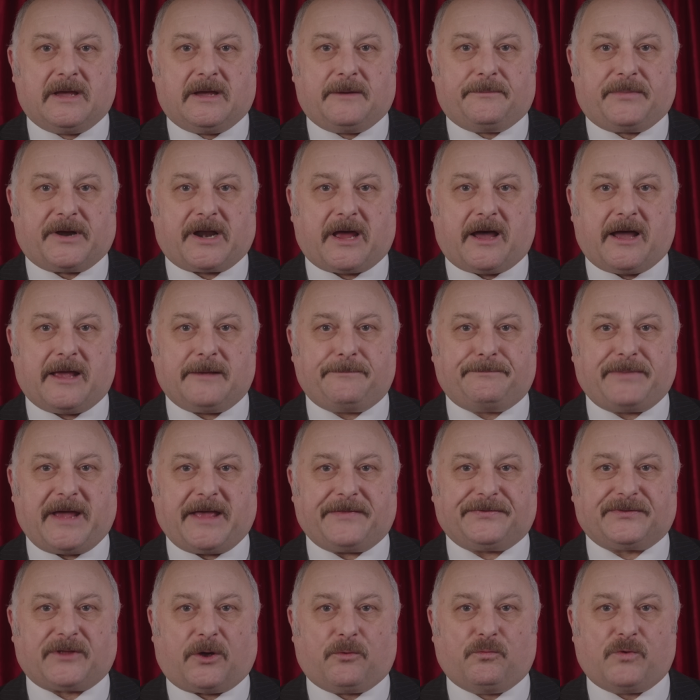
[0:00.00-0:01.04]
But I
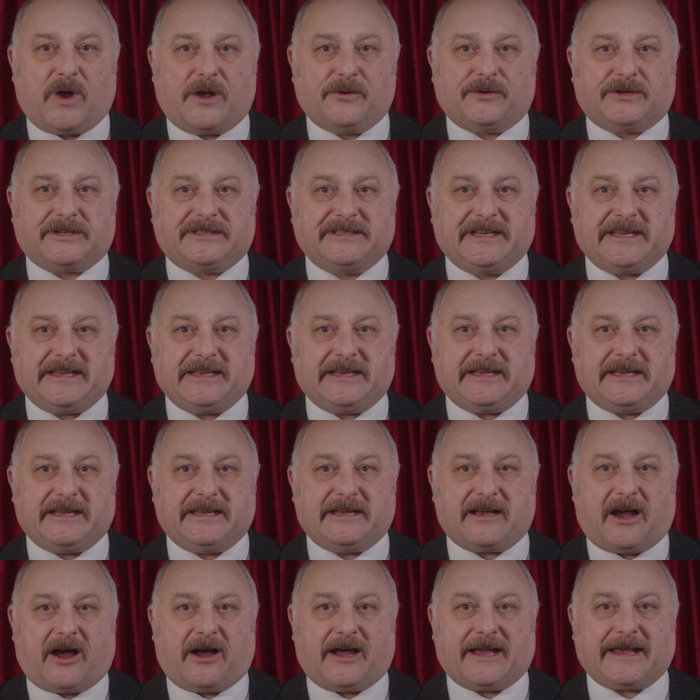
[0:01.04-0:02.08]
bet the woke
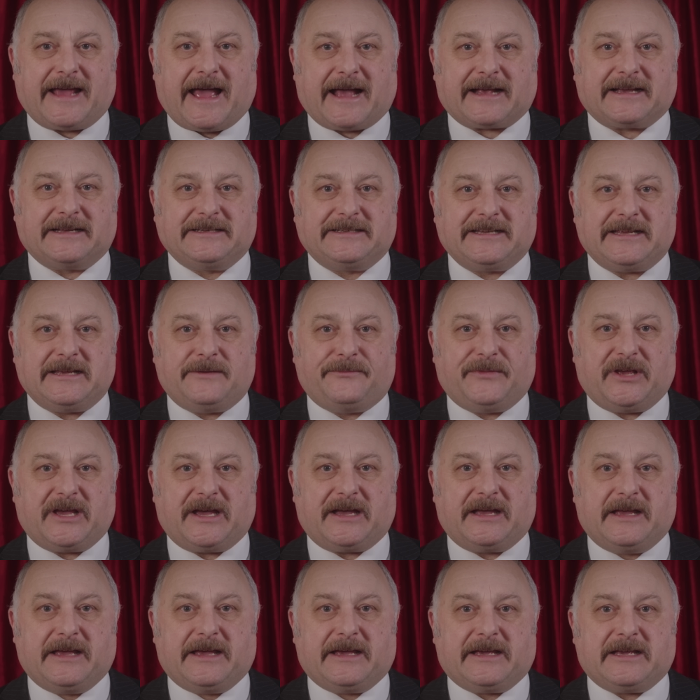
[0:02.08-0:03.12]
DEI
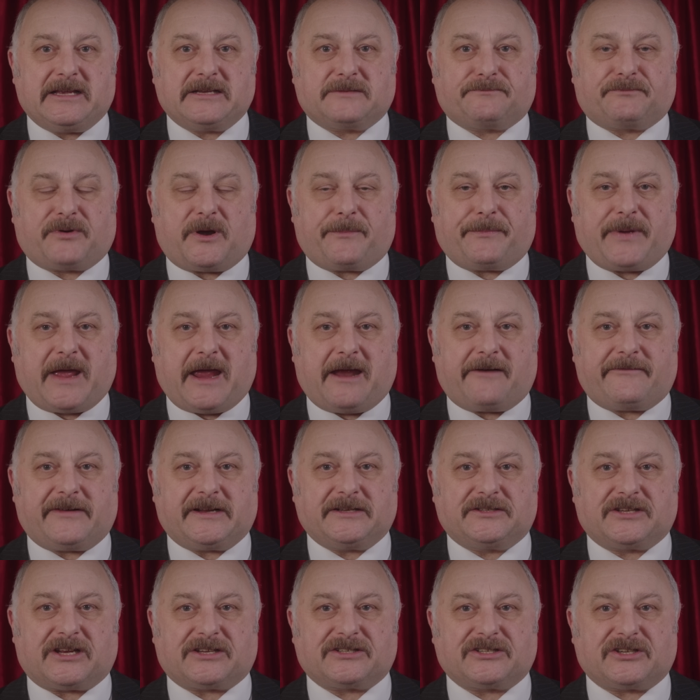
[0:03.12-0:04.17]
academia is
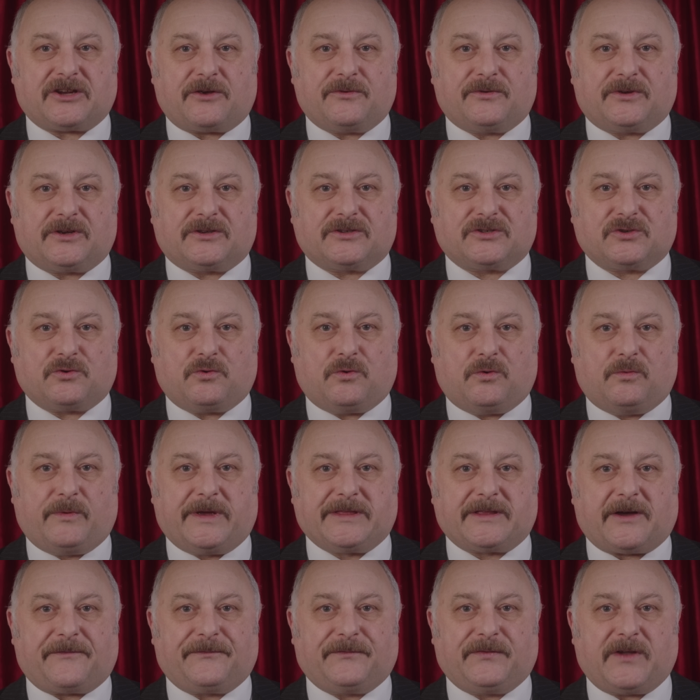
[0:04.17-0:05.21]
preparing to soak us all
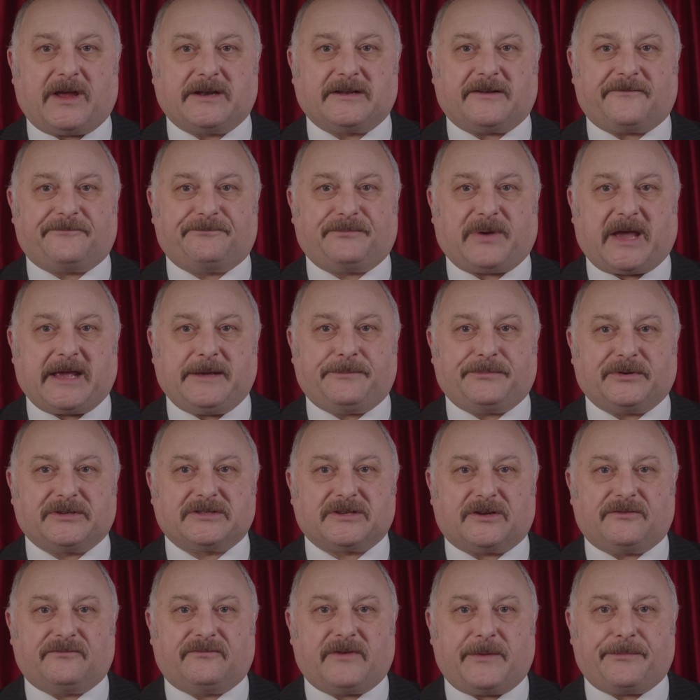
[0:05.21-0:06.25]
with a flood of papers
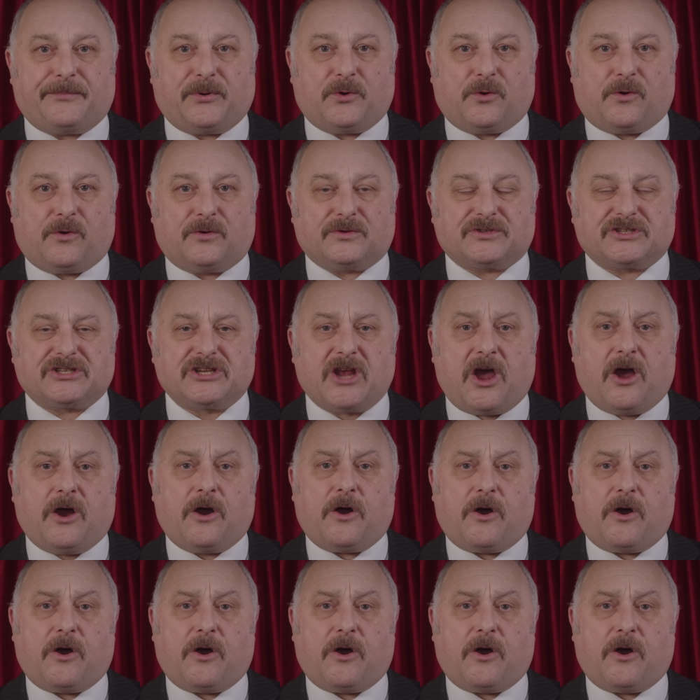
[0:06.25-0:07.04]
and reports